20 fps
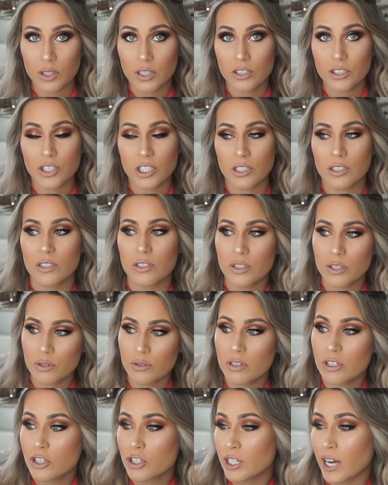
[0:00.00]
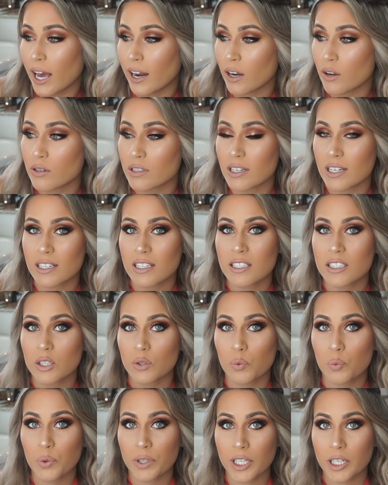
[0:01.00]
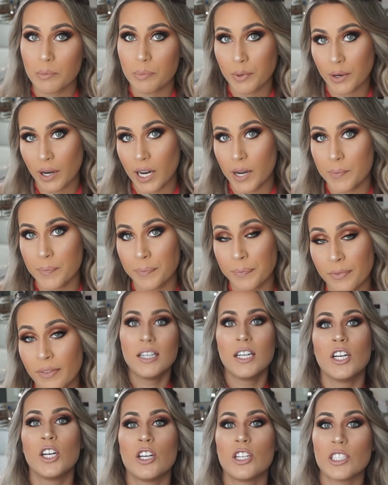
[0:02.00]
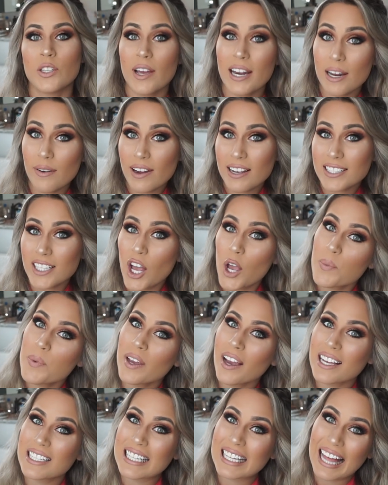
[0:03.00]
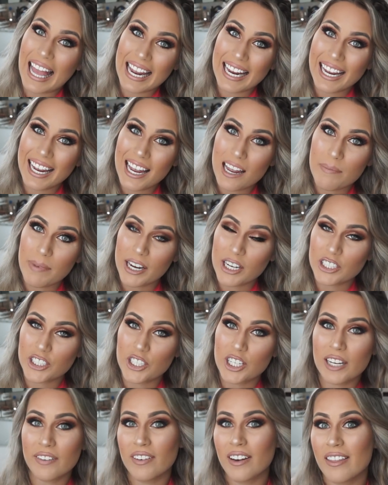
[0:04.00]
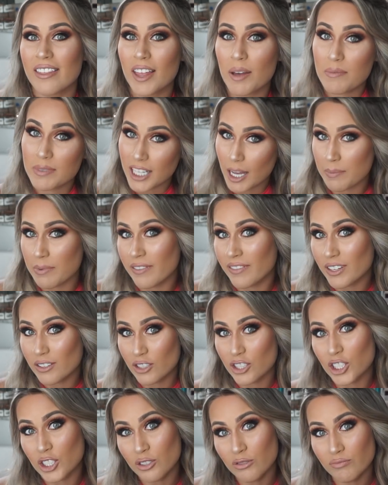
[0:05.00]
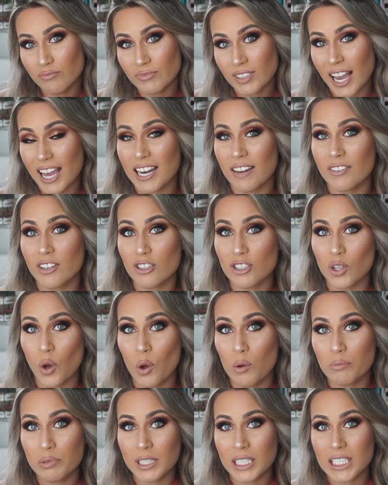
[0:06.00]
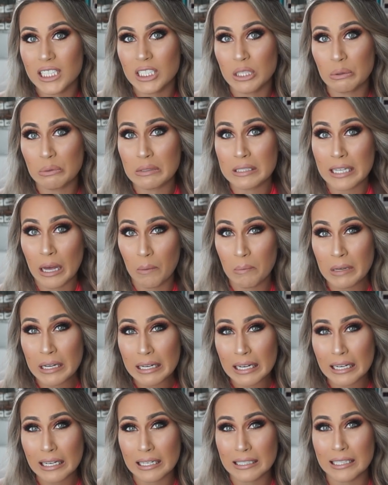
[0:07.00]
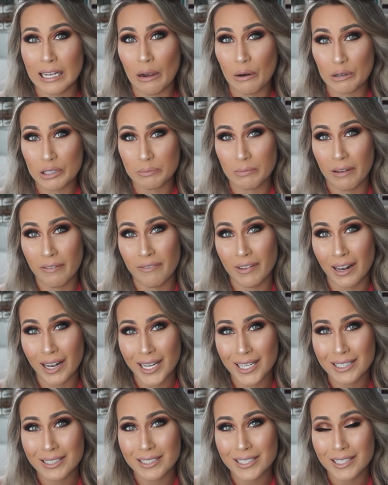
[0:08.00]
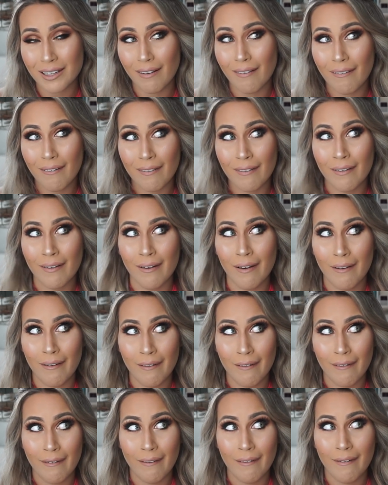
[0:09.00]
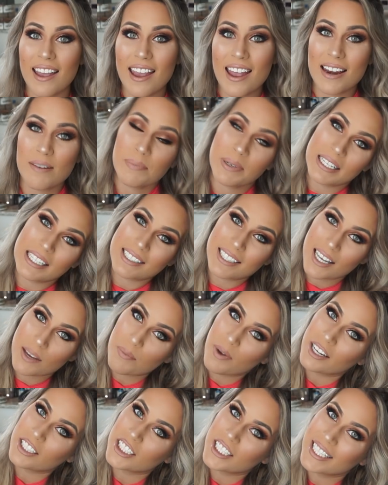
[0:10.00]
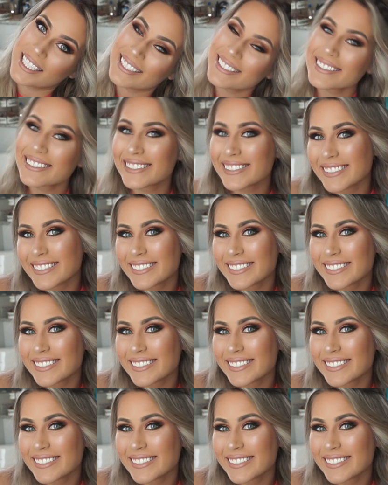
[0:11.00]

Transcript: You can just do the shadows and it's still really pretty. So anyways, I hope you guys like it and make sure you give it a thumbs up if you do. And if you don't, please don't tell me because it hurts my feelings. And please keep watching.